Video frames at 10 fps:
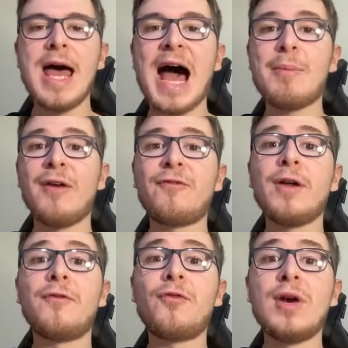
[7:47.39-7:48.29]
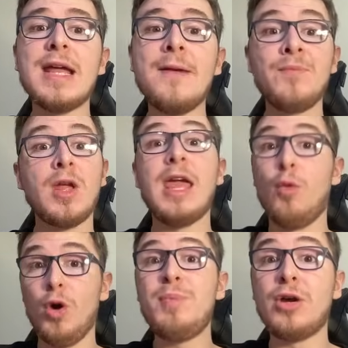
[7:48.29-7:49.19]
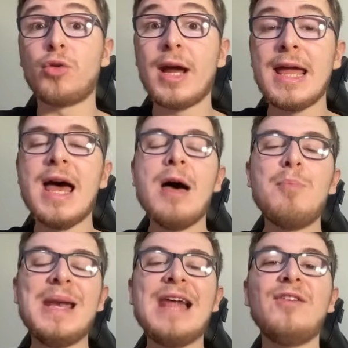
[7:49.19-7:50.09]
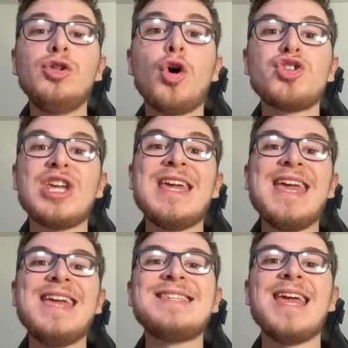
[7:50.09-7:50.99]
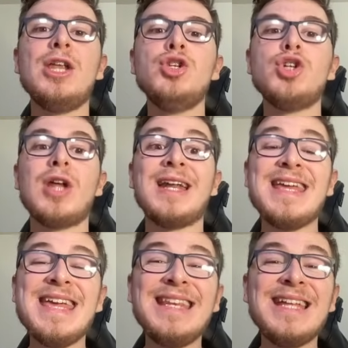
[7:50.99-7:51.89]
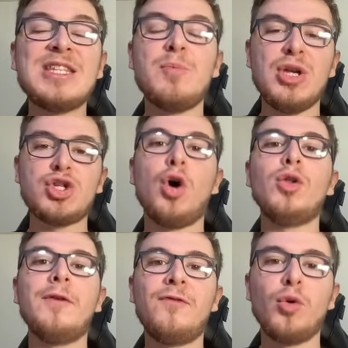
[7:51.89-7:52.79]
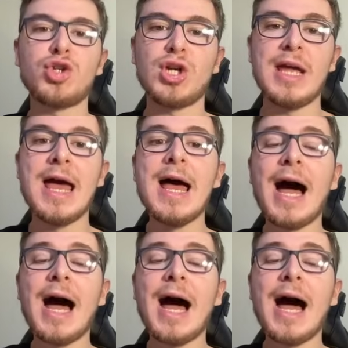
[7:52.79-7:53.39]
And my front 3, it would be great, but Lewandowski is injured and he needs to be sold, unfortunately.